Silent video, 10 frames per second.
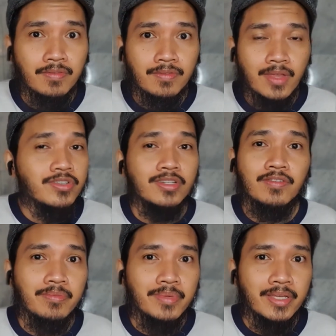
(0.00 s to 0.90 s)
That was enough
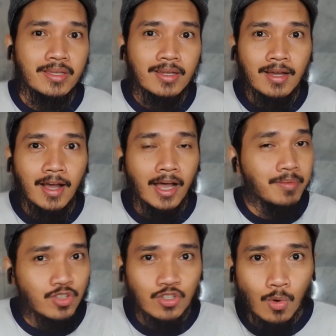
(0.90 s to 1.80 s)
for me. I'm
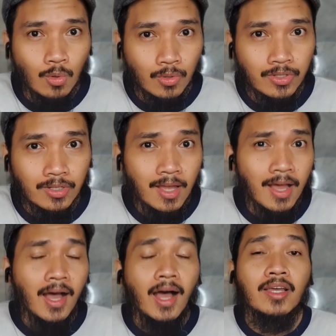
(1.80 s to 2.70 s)
sold.
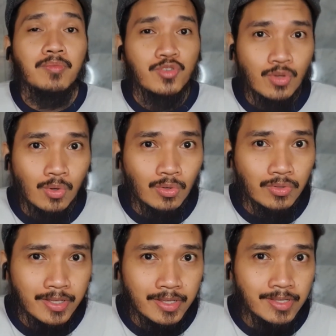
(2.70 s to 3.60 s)
I am sold.
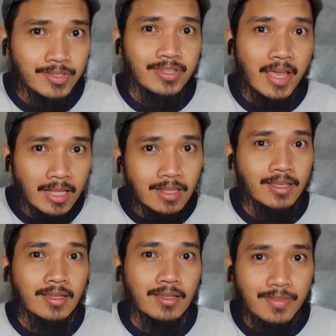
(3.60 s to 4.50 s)
He is
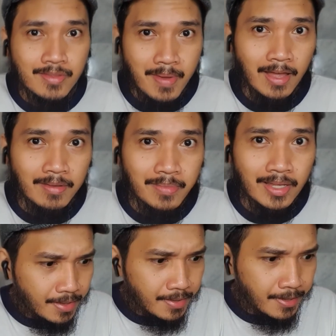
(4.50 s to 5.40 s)
nailing the
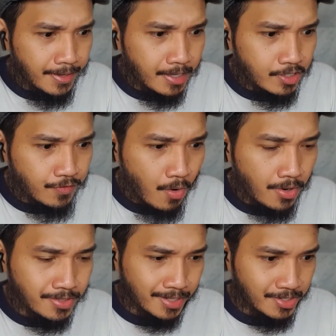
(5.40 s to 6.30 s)
Batman. As far
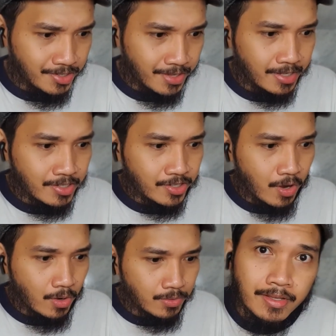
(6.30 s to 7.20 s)
as aesthetics
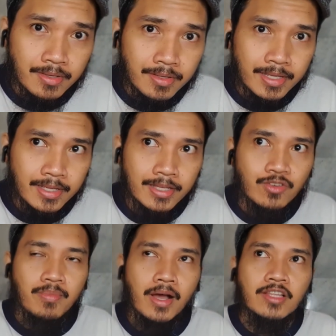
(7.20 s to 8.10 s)
go, it
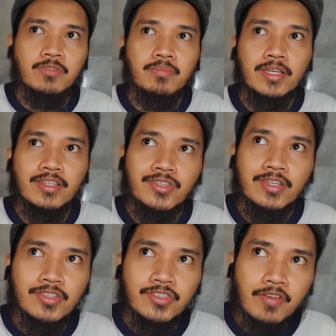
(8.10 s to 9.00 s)
reminds me,
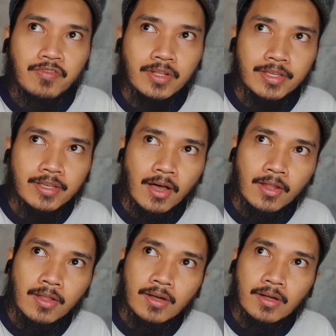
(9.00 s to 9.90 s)
it's definitely
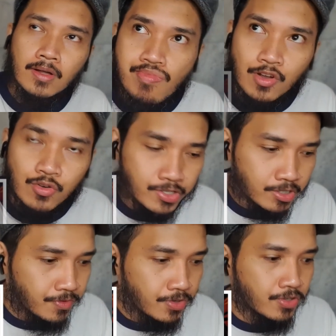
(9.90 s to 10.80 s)
got
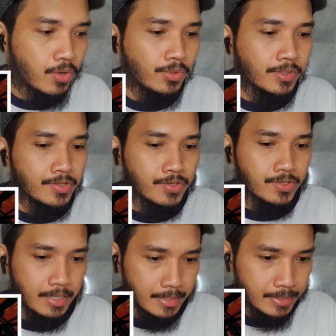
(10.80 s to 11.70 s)
Christopher
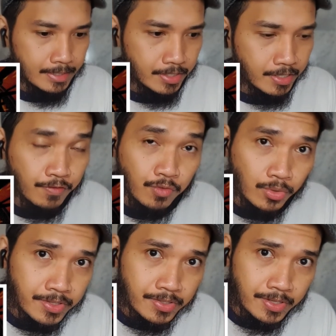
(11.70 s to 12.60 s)
Nolan's
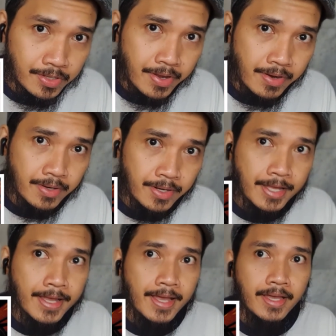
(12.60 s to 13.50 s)
influence in there.
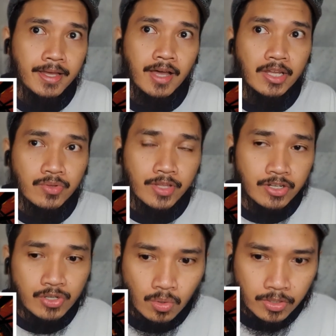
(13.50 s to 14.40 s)
And I know that
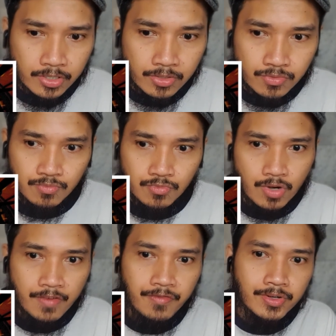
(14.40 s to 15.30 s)
Nolan
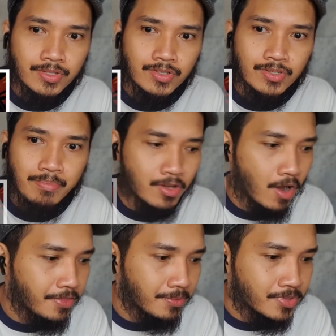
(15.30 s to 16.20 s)
referenced
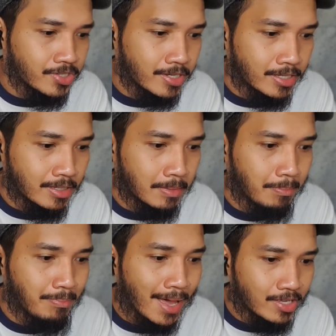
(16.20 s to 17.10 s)
Gotham City
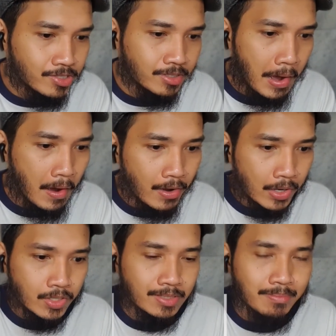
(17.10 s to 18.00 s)
based
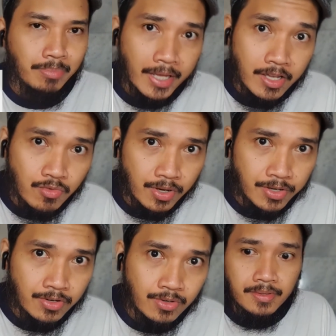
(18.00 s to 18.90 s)
on Blade
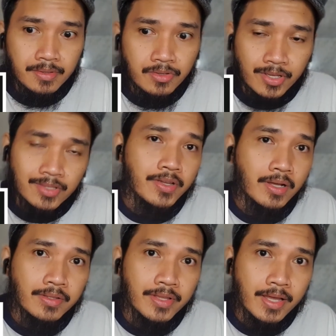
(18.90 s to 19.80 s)
Runner. You can
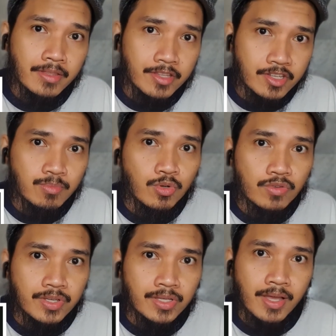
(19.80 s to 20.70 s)
tell that this
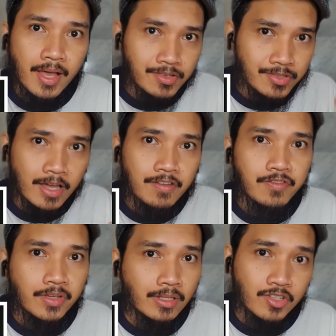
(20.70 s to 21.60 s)
movie has that
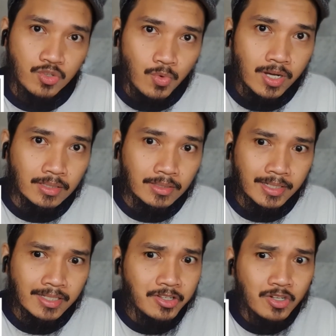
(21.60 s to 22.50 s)
feel as well.
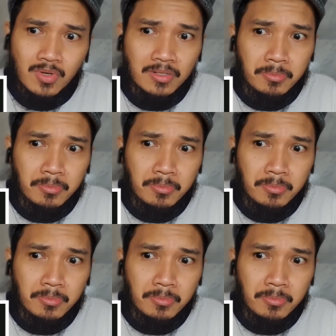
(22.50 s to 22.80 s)
And you know what?